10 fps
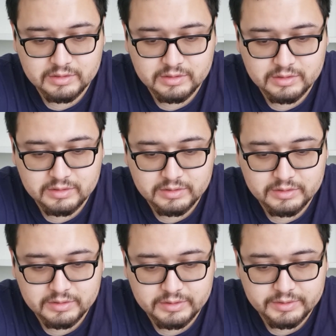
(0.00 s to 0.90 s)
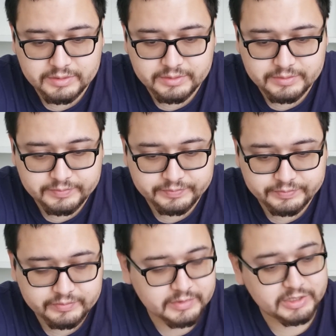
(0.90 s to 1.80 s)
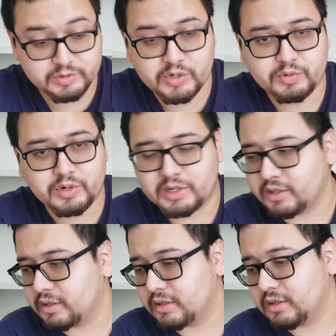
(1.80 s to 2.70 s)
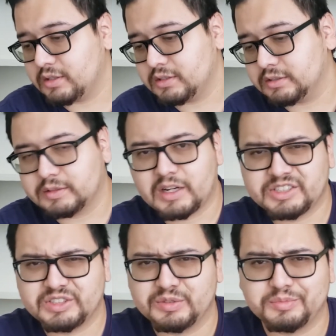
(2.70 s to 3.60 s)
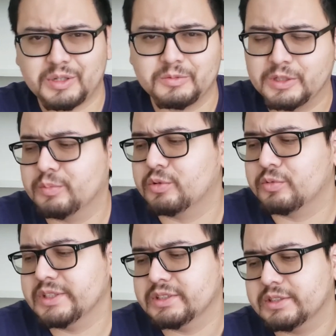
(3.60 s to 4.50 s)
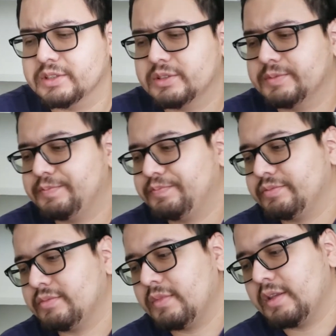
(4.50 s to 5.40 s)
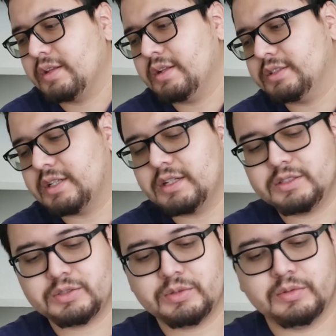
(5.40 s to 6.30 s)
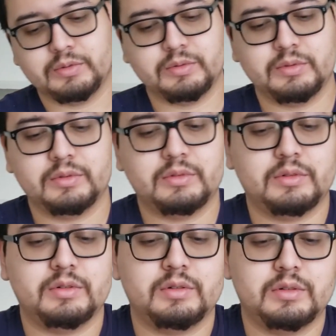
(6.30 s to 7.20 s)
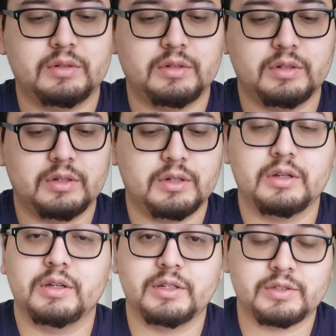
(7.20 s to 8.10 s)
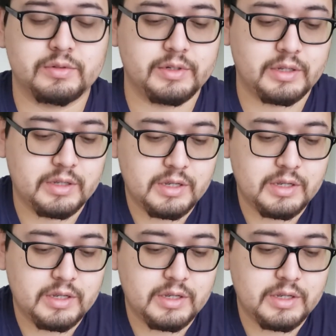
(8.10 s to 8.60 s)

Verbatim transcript: Uh, let's try three. Uh, I should have done more research. Let's get into into it.